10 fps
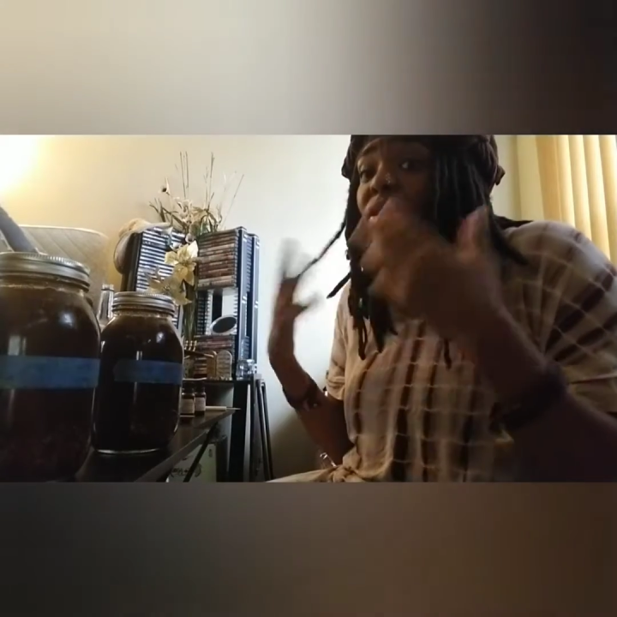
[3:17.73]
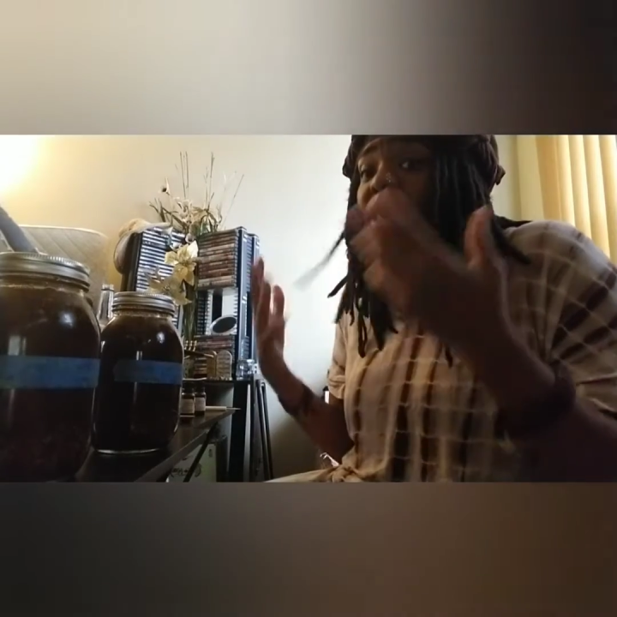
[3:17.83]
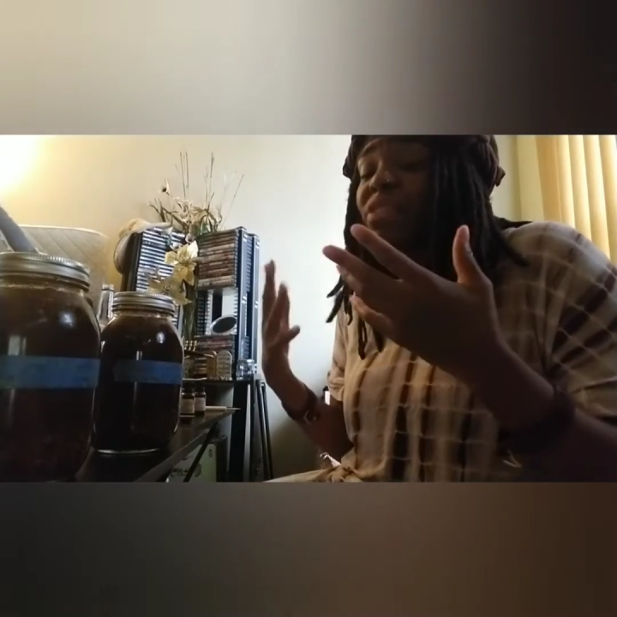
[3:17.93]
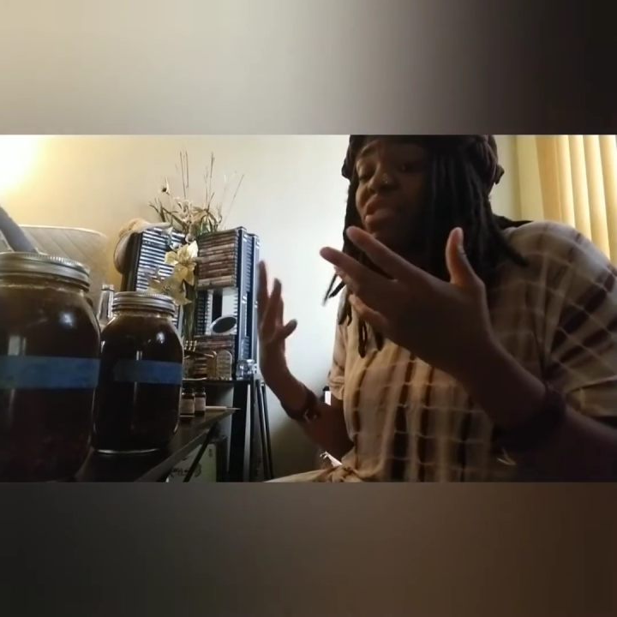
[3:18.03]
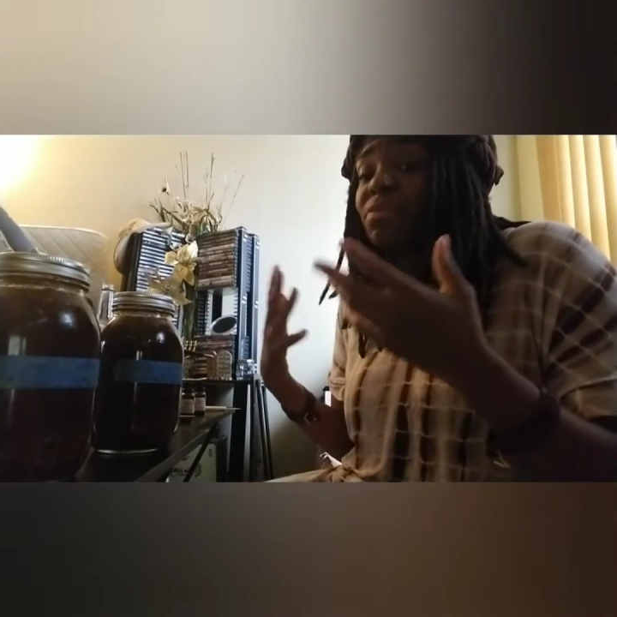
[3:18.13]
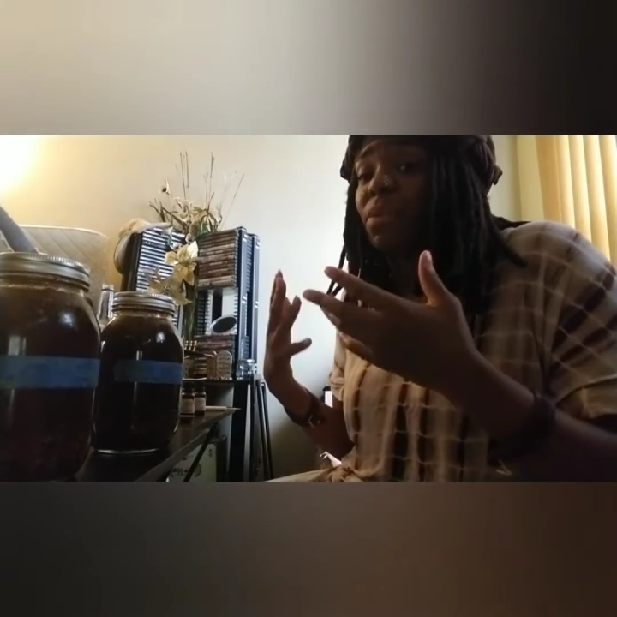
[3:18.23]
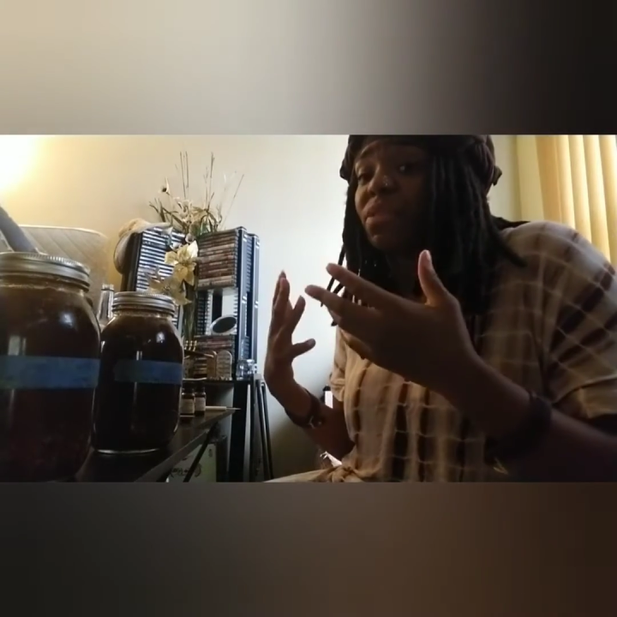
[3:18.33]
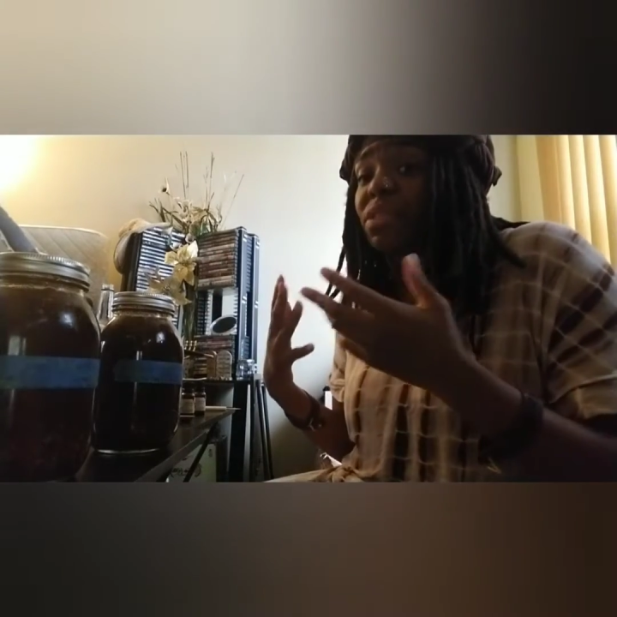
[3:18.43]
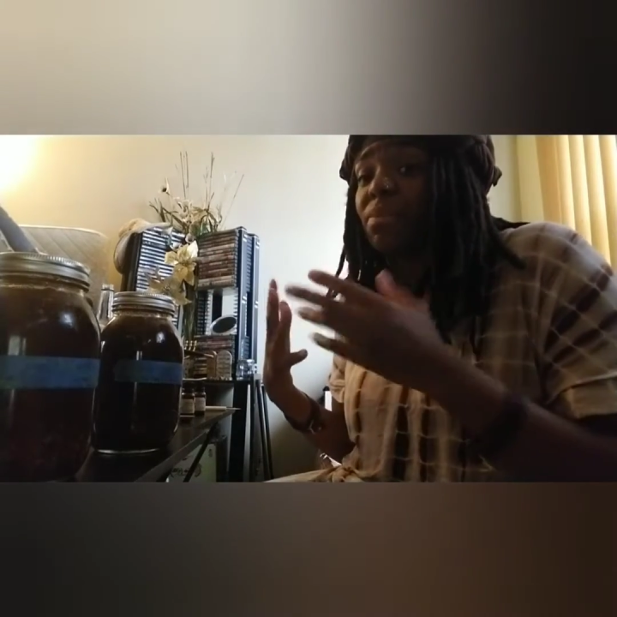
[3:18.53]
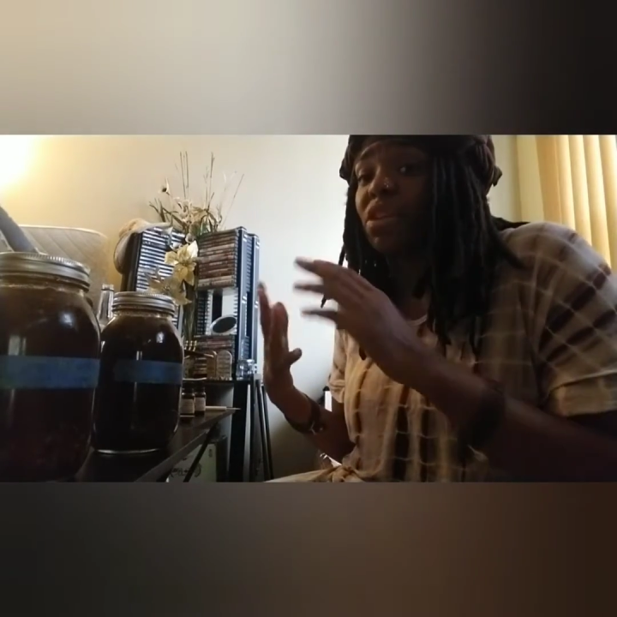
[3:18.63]
actually smell the
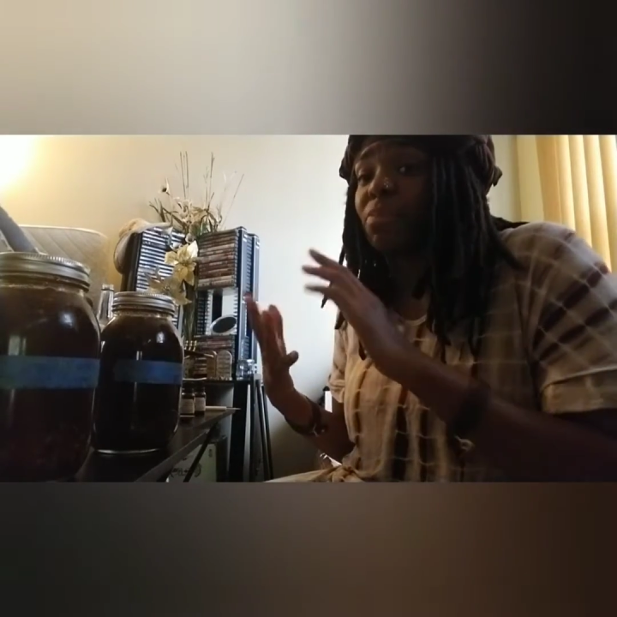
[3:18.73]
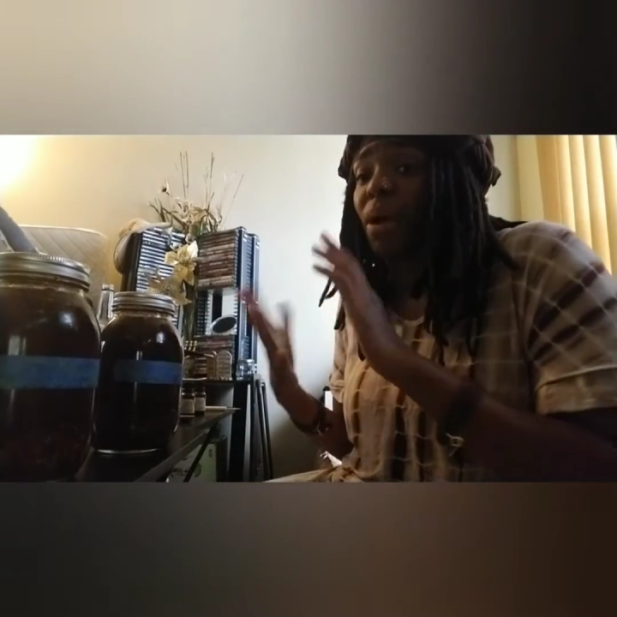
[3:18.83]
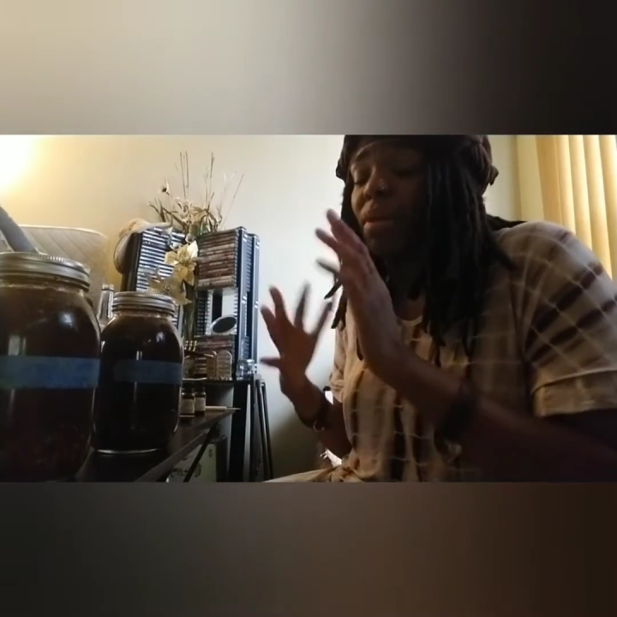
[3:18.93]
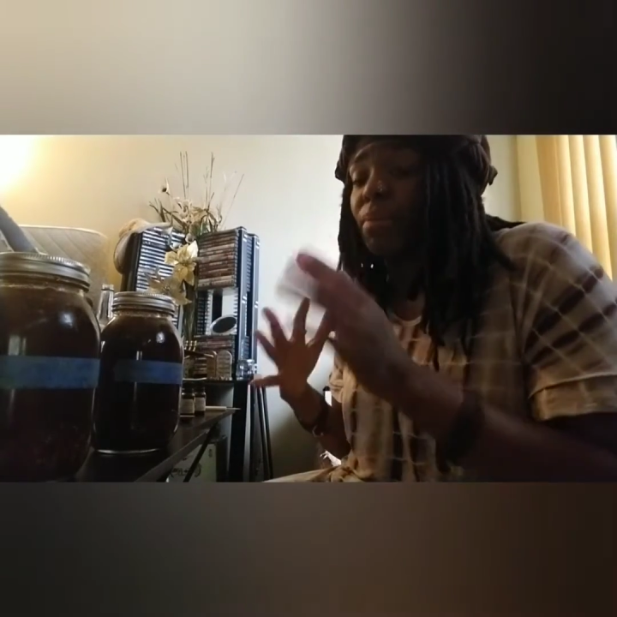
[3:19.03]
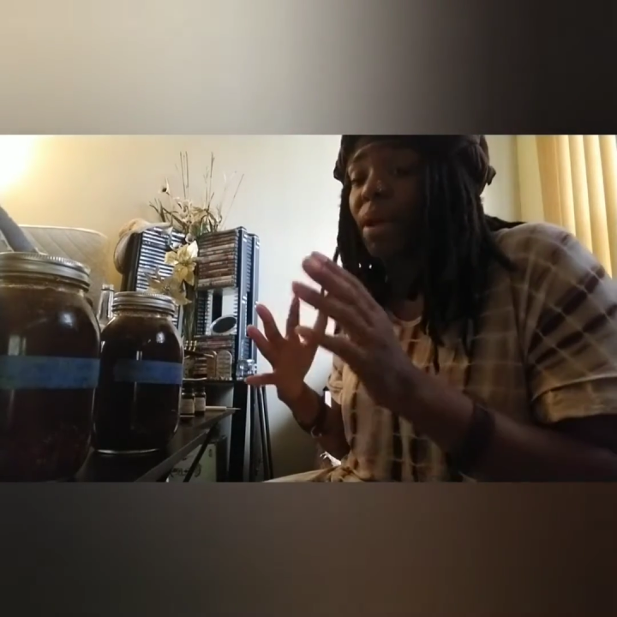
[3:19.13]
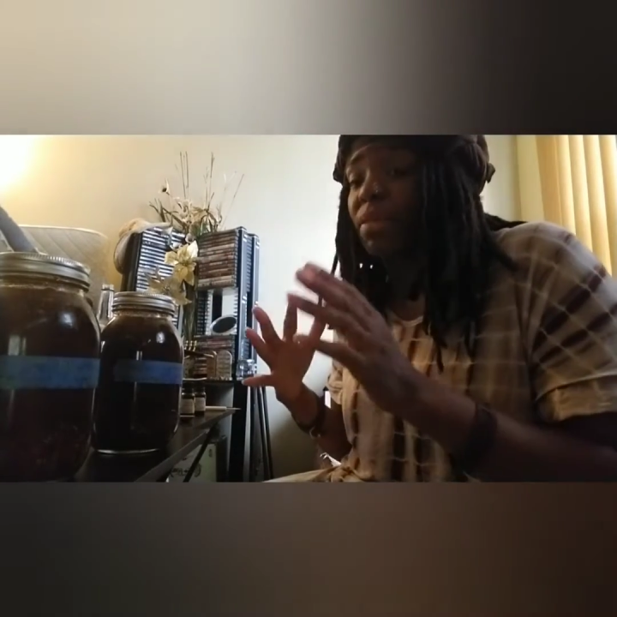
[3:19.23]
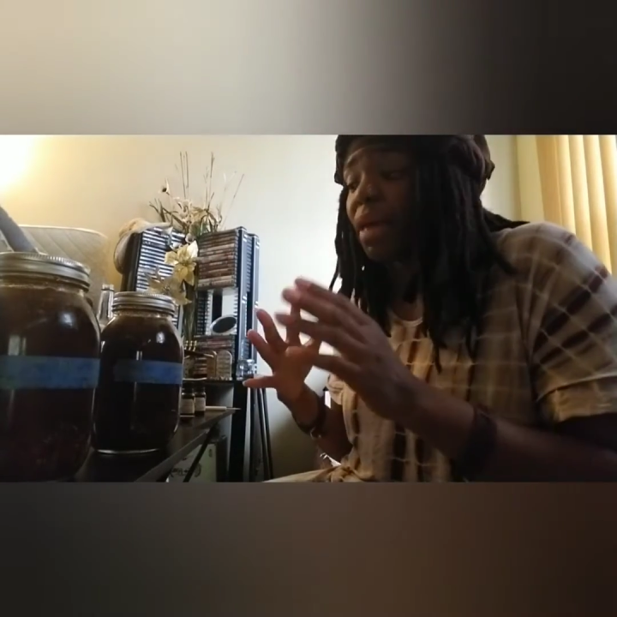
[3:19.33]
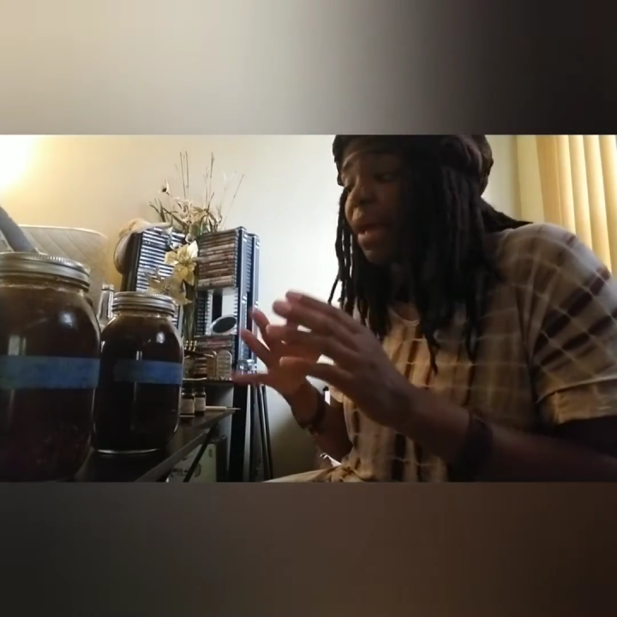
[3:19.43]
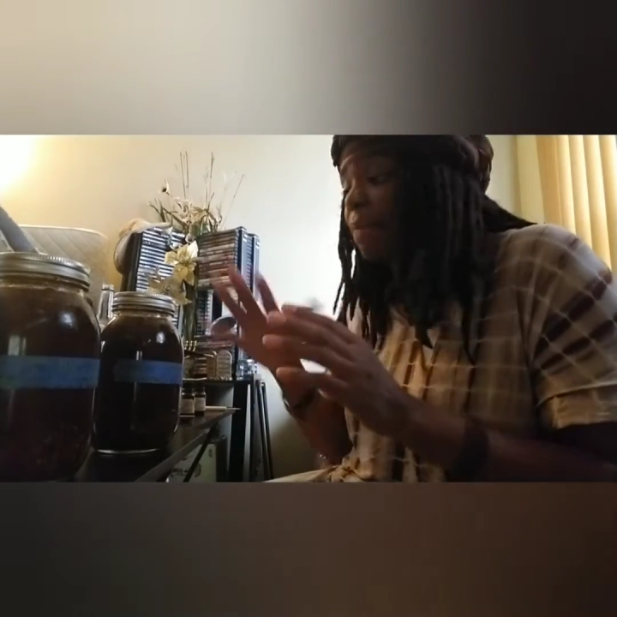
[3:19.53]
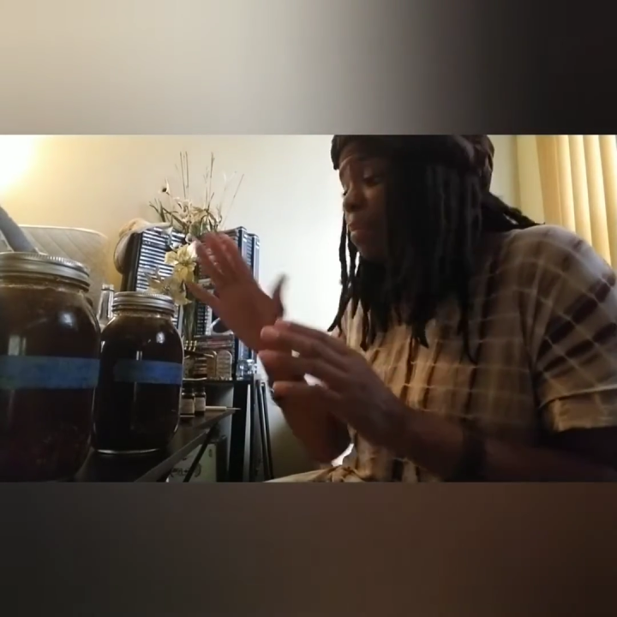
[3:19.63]
same just by that.